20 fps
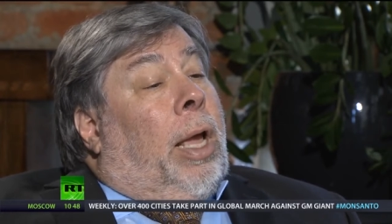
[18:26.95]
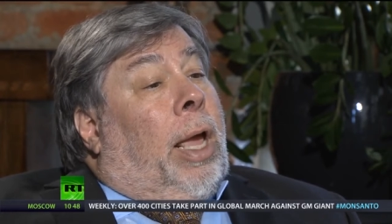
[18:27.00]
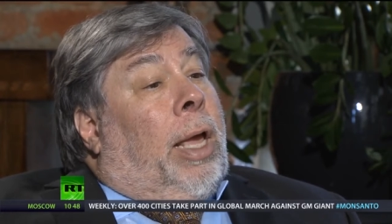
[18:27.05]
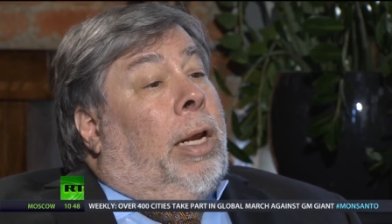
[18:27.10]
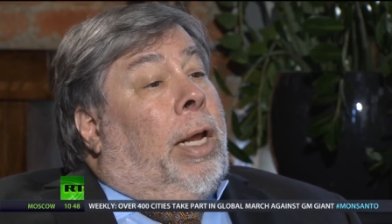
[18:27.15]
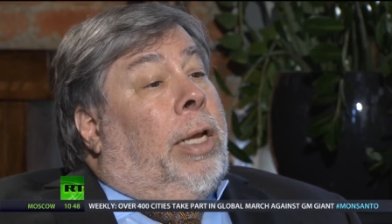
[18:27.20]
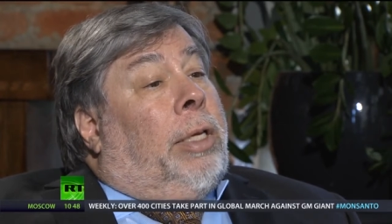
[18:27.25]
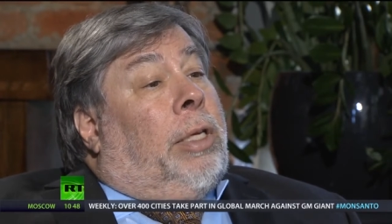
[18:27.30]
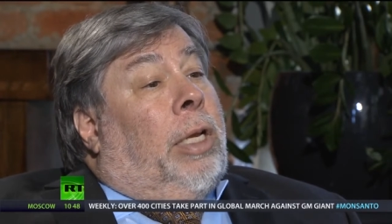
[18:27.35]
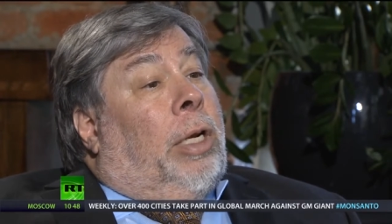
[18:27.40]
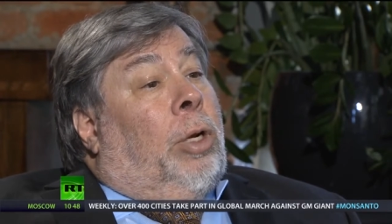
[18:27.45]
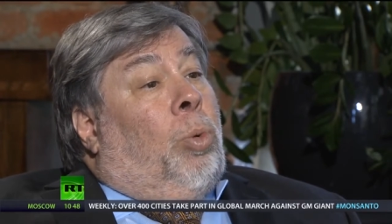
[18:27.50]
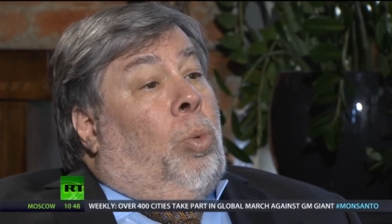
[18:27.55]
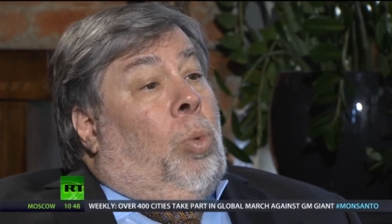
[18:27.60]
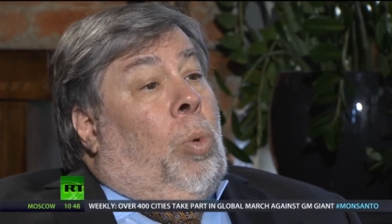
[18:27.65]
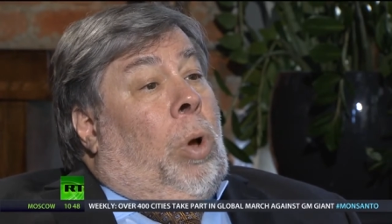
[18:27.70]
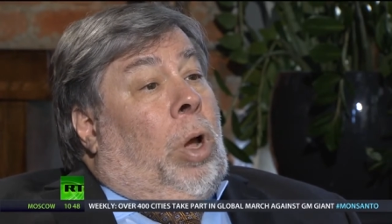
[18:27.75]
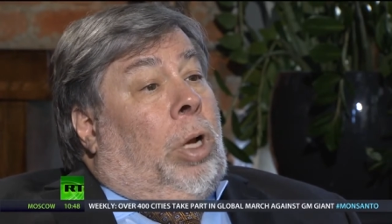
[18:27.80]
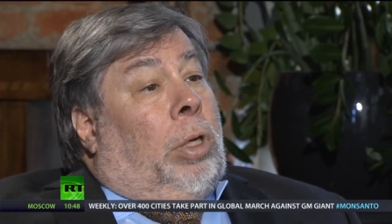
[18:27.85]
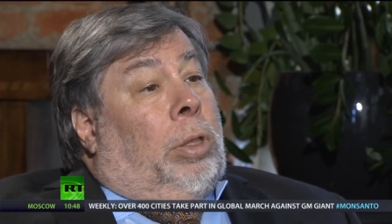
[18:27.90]
And I didn't
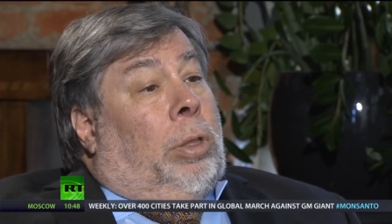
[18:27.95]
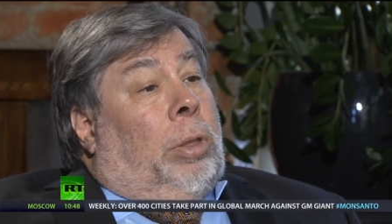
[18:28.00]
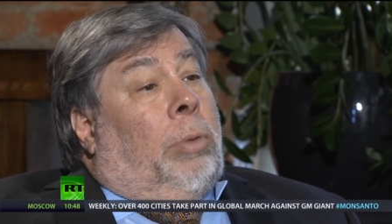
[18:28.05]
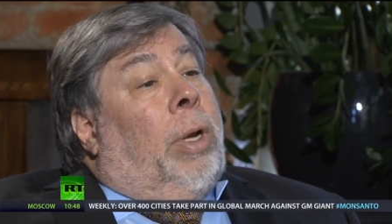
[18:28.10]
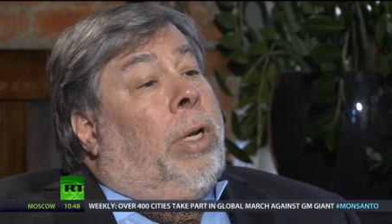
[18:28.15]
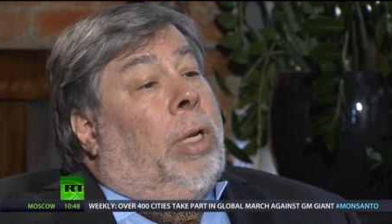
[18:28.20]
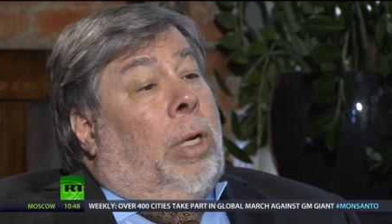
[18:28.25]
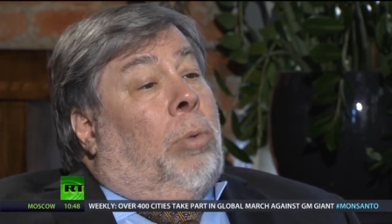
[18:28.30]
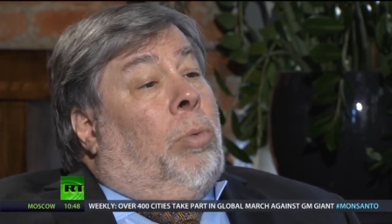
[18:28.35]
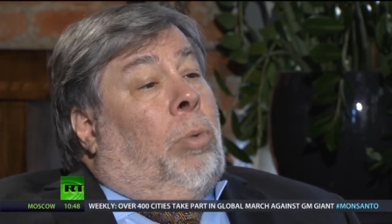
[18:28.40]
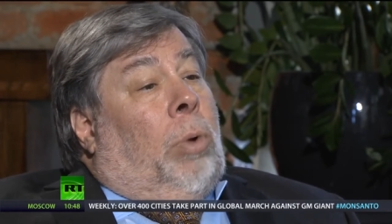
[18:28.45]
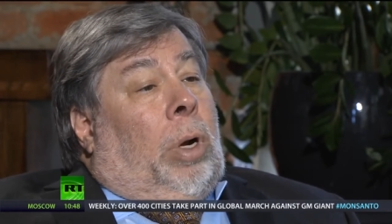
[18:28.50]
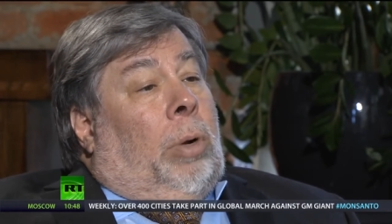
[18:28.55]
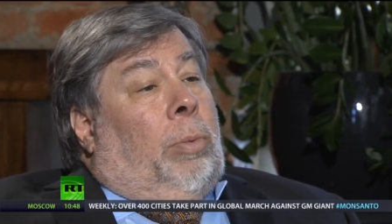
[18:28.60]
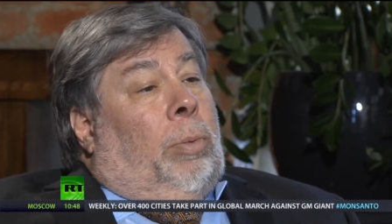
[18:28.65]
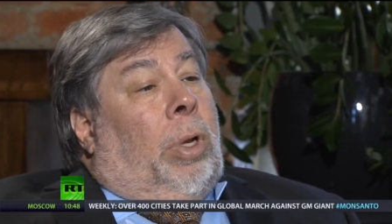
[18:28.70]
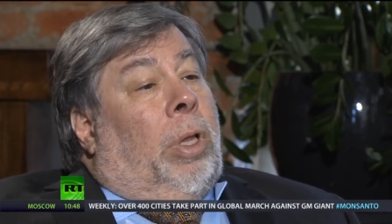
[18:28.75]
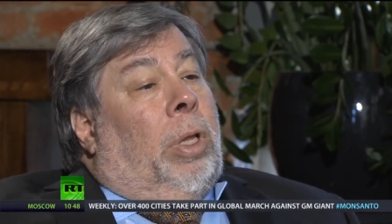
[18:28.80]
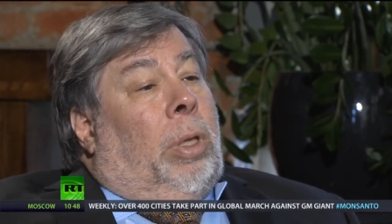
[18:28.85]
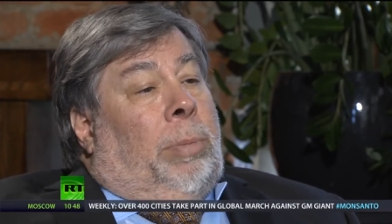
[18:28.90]
want to. I didn't want to
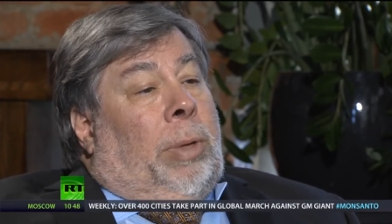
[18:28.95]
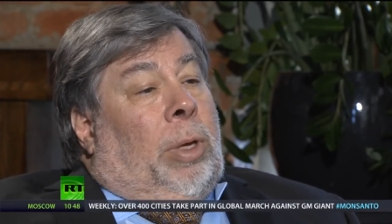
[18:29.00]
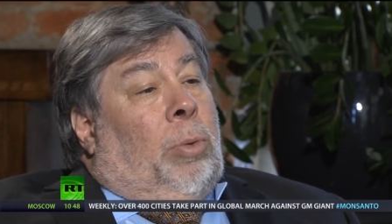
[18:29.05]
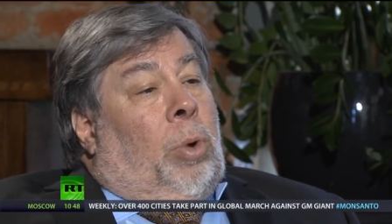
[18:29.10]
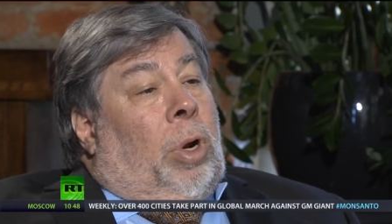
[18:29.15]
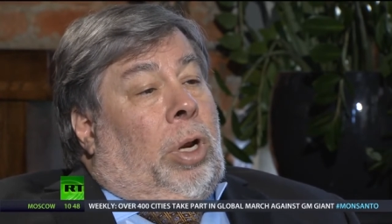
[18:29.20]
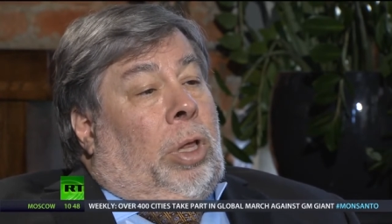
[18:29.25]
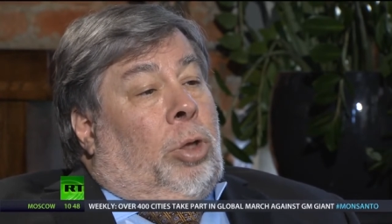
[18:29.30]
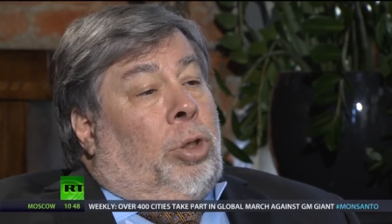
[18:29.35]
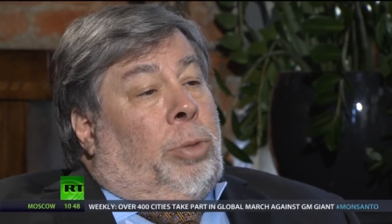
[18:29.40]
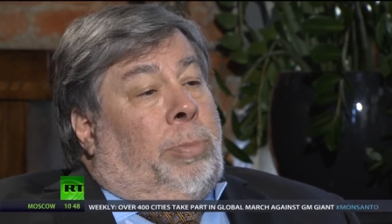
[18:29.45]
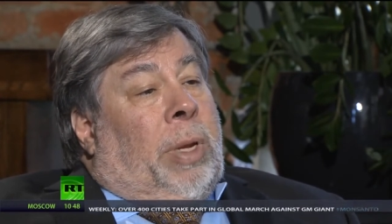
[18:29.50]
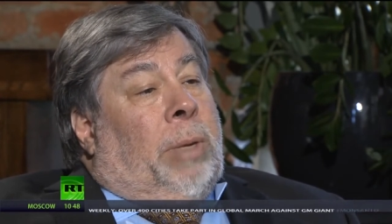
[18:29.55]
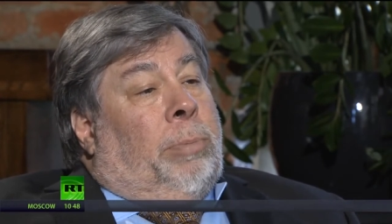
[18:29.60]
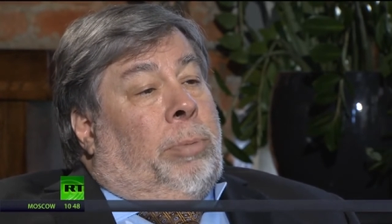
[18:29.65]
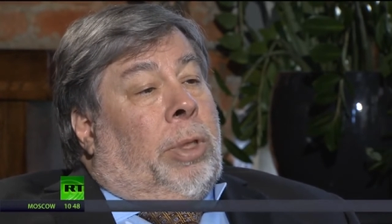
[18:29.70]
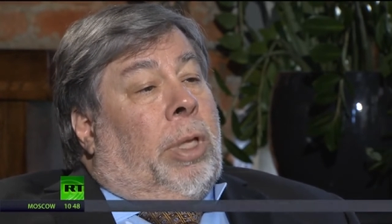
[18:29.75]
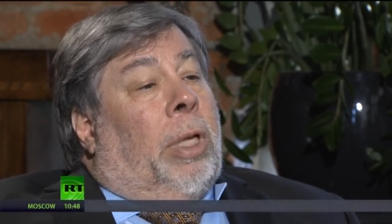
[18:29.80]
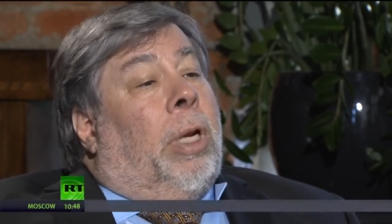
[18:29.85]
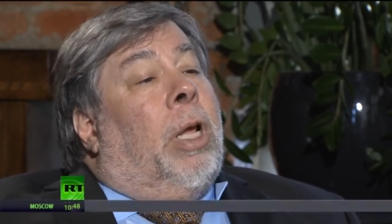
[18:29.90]
really be one of those
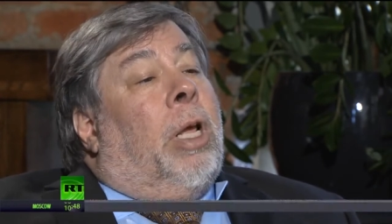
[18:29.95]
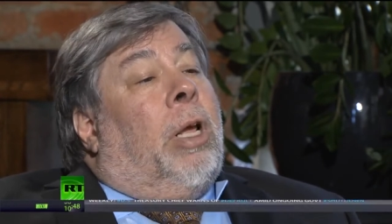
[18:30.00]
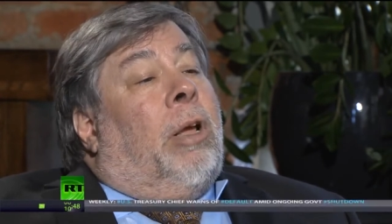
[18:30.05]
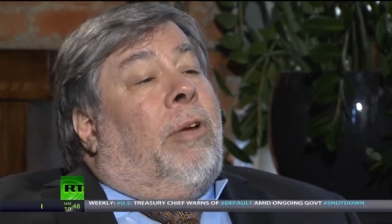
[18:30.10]
people that